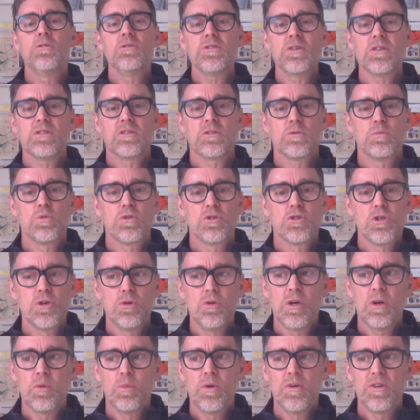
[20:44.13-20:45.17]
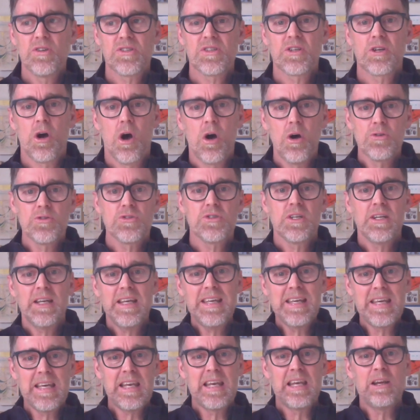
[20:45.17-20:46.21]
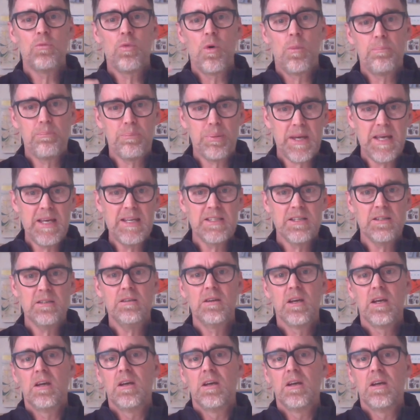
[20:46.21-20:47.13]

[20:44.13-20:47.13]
system's doing when it's constantly getting repeated